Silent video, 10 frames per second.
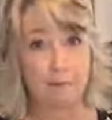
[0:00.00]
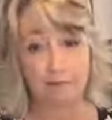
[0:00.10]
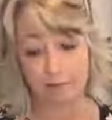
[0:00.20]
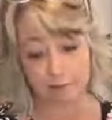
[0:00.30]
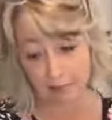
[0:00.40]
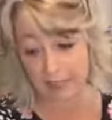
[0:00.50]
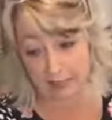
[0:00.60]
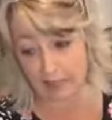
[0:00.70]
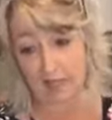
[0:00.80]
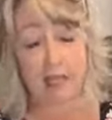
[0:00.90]
I
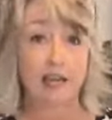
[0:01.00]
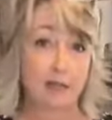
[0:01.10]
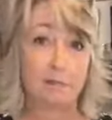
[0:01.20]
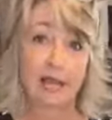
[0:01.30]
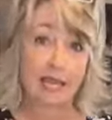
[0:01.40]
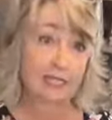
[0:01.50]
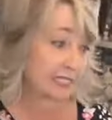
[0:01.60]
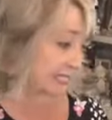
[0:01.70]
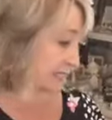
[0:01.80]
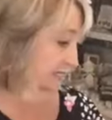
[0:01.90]
basically kind of
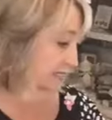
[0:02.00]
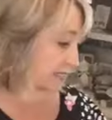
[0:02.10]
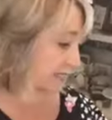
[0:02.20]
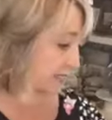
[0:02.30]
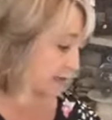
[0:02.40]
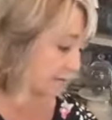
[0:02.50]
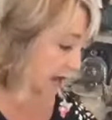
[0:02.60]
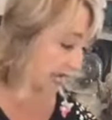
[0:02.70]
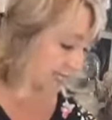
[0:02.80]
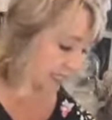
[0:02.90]
painted
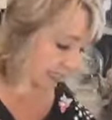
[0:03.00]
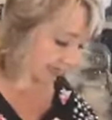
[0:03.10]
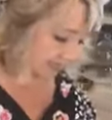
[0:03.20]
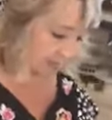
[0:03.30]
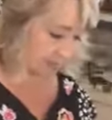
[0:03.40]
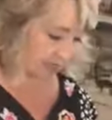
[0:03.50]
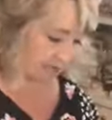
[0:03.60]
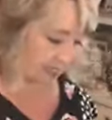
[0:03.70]
mine to give it some